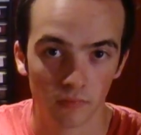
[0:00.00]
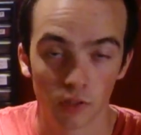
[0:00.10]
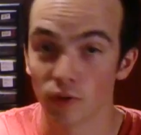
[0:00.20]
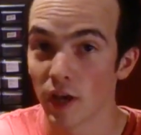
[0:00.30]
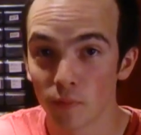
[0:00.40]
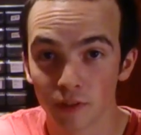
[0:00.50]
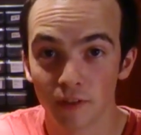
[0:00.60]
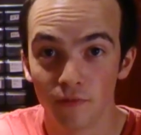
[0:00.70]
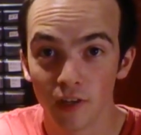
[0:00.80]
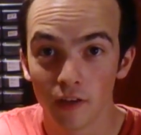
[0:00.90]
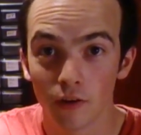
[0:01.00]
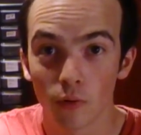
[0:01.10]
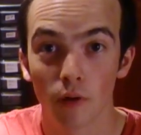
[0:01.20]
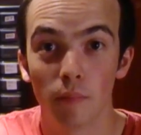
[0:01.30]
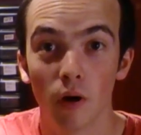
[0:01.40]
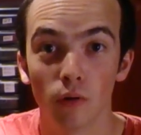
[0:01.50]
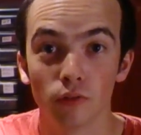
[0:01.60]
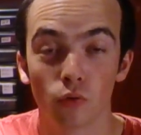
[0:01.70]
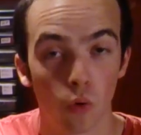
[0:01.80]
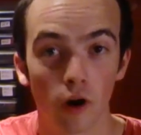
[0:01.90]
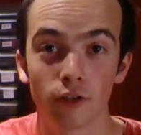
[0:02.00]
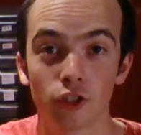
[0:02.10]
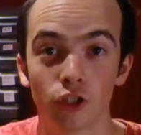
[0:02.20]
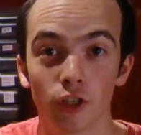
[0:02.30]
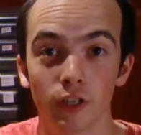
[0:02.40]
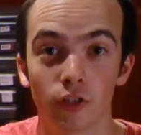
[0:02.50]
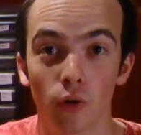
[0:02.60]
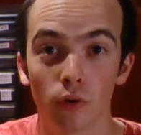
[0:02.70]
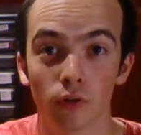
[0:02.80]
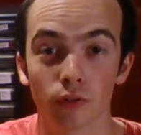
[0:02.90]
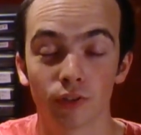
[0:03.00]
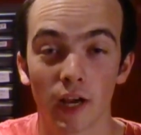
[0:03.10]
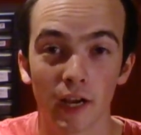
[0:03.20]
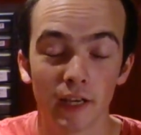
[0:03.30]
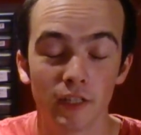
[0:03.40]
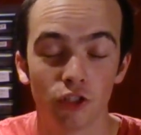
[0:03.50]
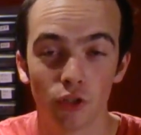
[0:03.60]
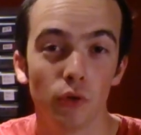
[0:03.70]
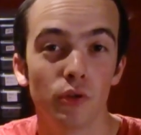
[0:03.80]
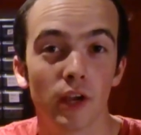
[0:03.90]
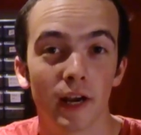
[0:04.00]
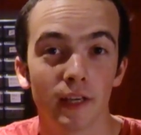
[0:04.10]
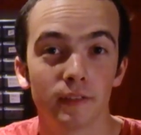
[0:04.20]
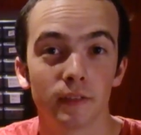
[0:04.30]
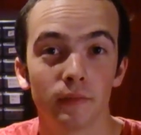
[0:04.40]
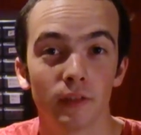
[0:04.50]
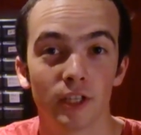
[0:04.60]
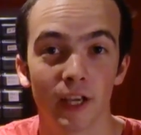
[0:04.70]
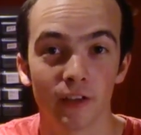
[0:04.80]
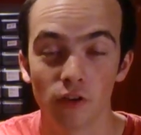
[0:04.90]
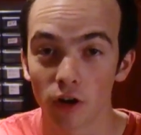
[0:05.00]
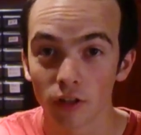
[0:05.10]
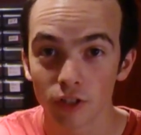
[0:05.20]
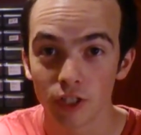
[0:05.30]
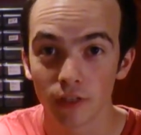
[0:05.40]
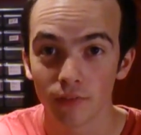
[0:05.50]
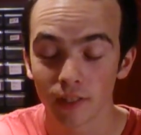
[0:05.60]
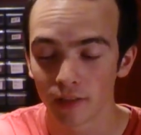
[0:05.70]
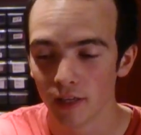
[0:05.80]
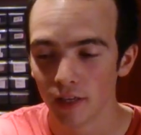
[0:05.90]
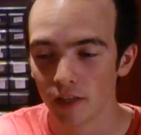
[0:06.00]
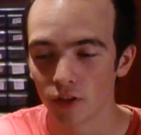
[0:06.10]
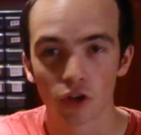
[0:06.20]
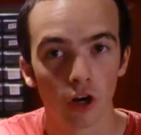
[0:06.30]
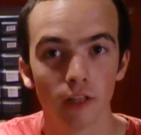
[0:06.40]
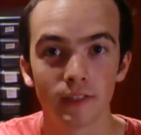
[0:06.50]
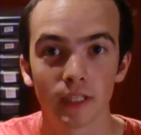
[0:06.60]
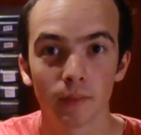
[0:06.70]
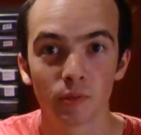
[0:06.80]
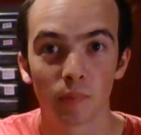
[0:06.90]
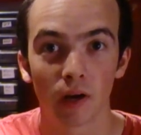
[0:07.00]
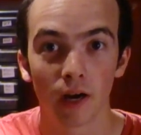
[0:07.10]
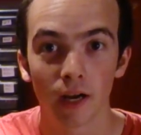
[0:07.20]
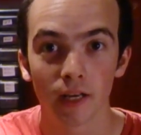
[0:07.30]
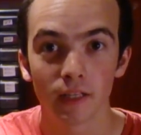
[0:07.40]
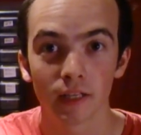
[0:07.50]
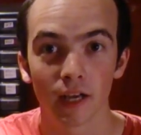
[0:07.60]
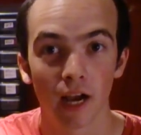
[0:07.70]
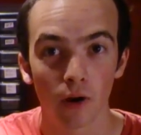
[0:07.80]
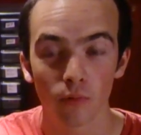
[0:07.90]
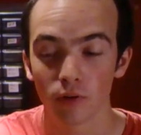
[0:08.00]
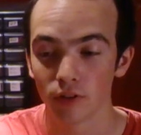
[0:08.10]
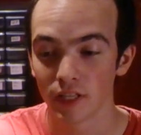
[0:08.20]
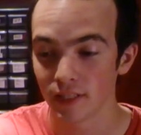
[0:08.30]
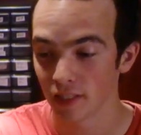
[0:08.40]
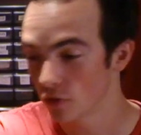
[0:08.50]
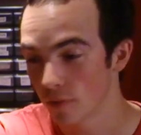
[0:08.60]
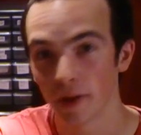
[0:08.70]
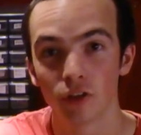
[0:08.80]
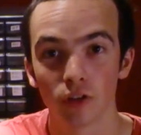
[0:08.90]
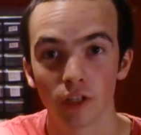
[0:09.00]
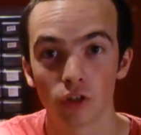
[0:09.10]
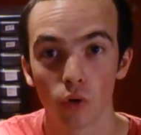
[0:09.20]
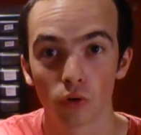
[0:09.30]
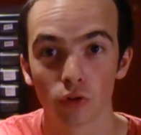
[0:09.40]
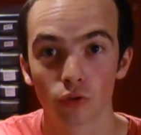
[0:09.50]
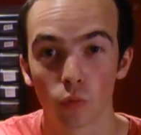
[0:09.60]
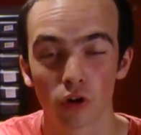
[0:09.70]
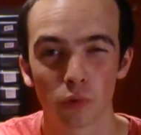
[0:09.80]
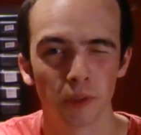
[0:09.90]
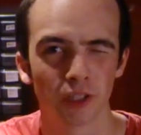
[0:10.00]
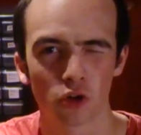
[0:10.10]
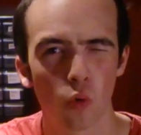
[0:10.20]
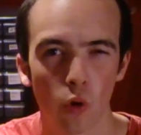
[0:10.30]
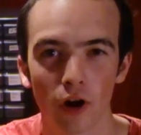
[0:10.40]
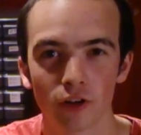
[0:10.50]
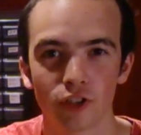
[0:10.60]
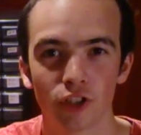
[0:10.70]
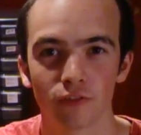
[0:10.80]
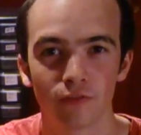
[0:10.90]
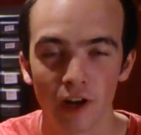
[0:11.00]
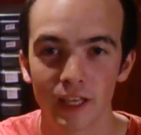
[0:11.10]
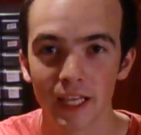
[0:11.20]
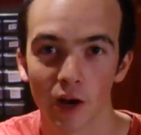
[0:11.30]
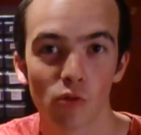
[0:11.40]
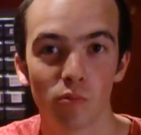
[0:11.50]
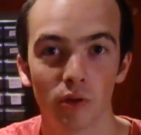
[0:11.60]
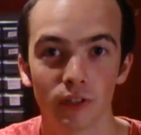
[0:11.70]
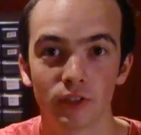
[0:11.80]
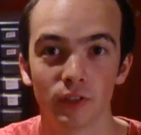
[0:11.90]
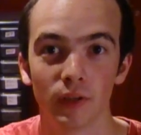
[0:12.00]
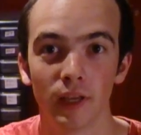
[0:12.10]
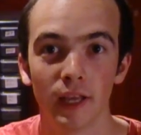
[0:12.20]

So that was the video about quadrature encoders. I showed you guys the technology of it the concepts behind how these incremental encoders work with their quadrature funky outputs.